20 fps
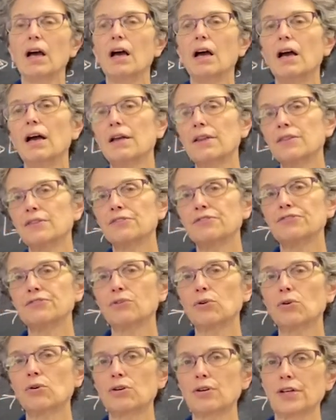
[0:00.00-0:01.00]
And the
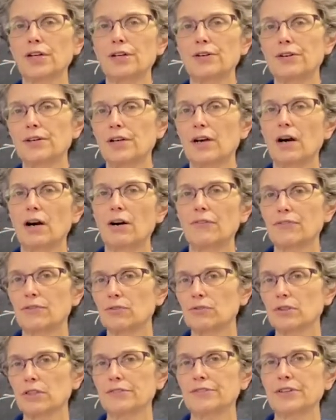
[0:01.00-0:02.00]
floor area of your
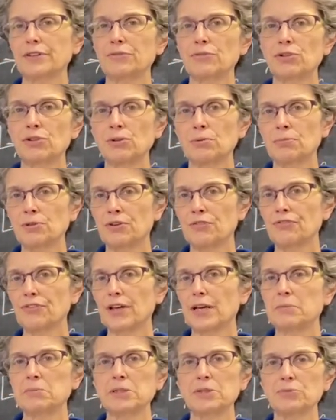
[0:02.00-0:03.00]
living room, your
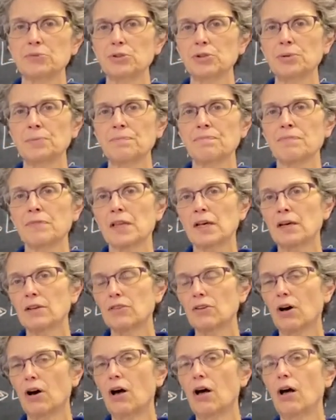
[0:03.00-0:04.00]
family room,
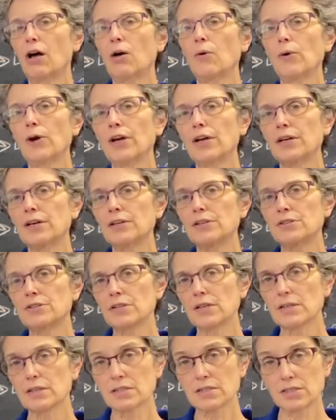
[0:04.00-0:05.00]
the hallways
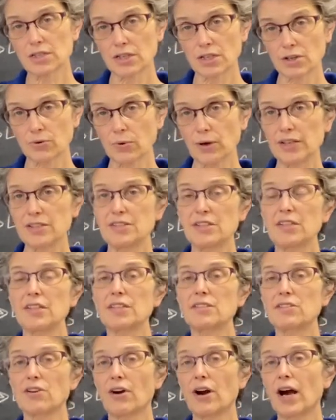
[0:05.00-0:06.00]
and stairways,
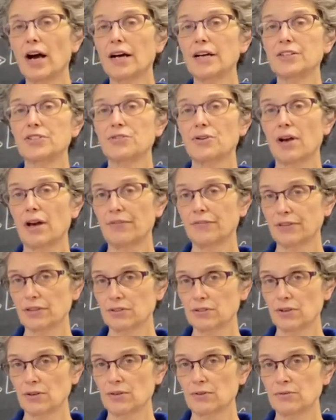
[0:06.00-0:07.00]
these are high traffic
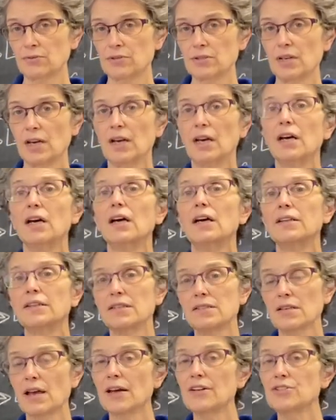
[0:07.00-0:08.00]
zones, and
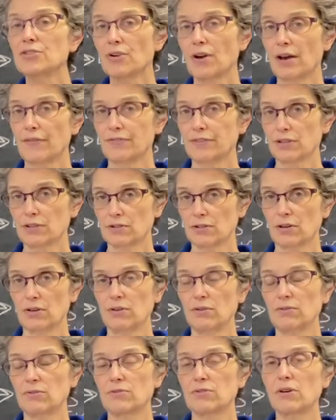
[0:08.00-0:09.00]
these high traffic
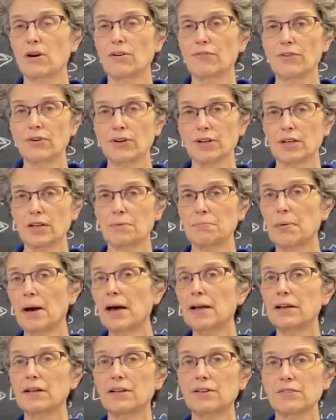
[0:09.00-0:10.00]
zones are very
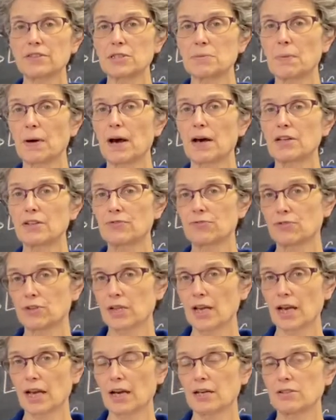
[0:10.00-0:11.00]
competitive spots for
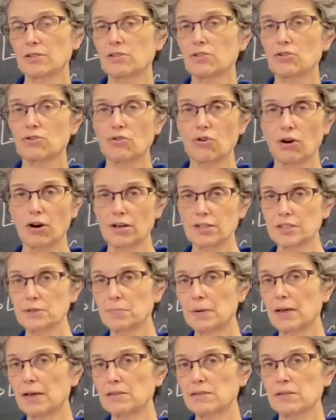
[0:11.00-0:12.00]
cats to cross
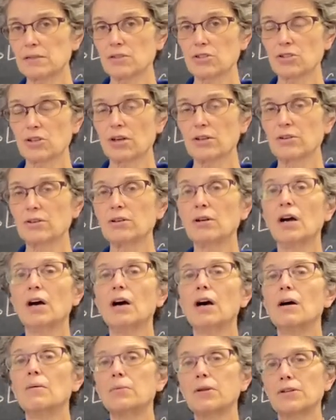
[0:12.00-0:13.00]
past each other,
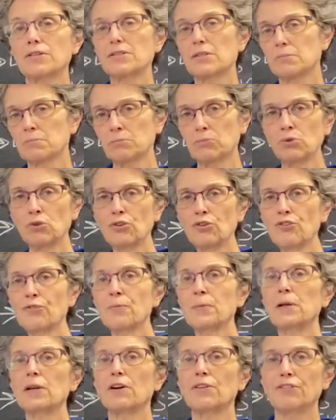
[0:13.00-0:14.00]
plus the
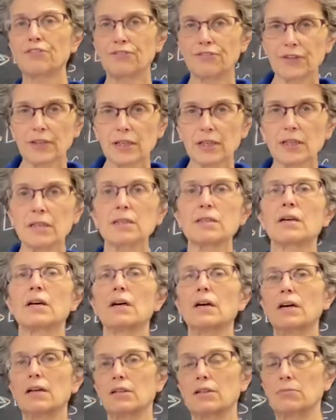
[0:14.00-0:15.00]
movement of feet,
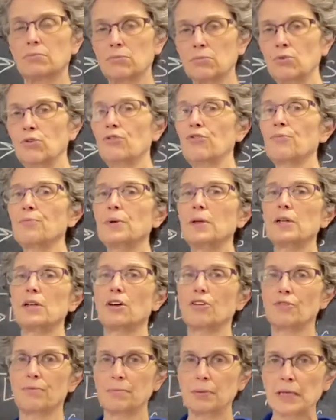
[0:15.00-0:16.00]
the movement
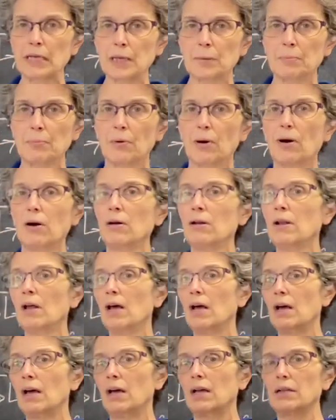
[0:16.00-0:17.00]
of people,
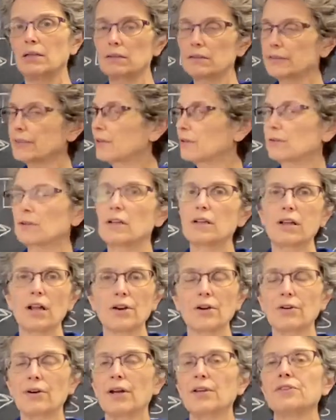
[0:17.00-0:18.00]
you know,
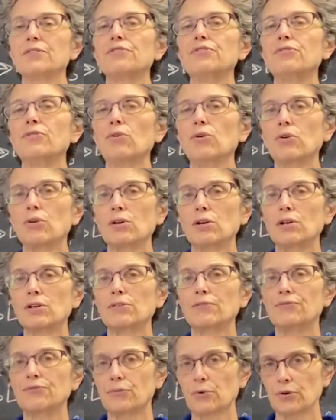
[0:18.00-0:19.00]
clutter on the
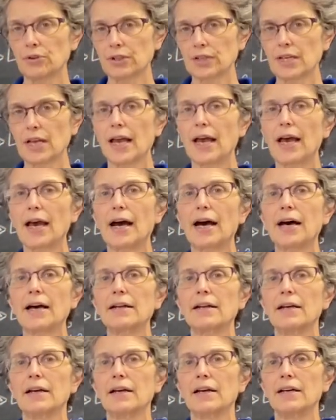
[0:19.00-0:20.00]
floor for the cat.
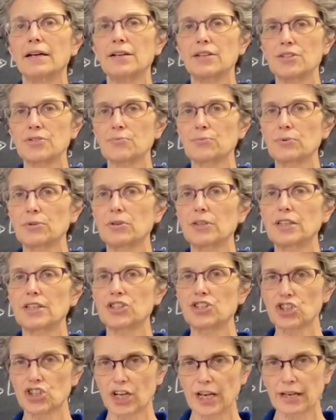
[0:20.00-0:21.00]
It's really a
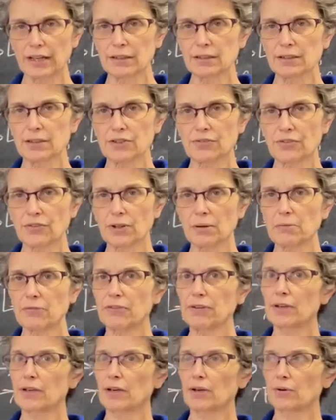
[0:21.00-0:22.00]
challenge for them to
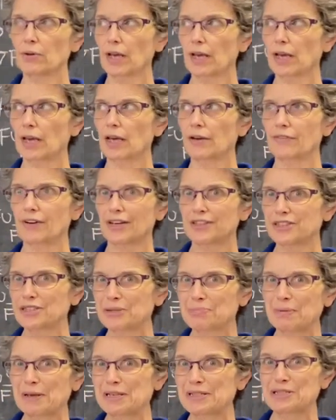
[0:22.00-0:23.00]
feel like, okay, I've got the
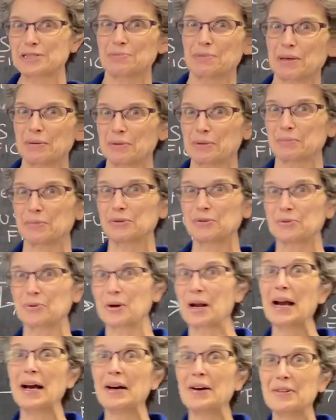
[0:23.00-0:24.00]
space to be able to move
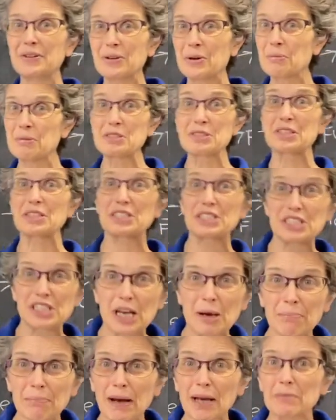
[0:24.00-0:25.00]
around and nobody's going to
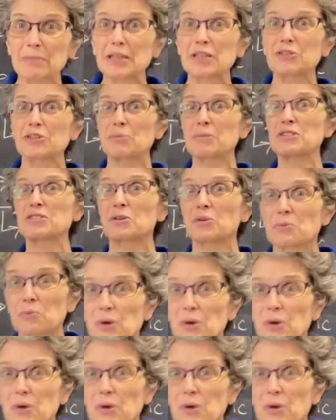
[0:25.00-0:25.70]
step on me or nobody's going to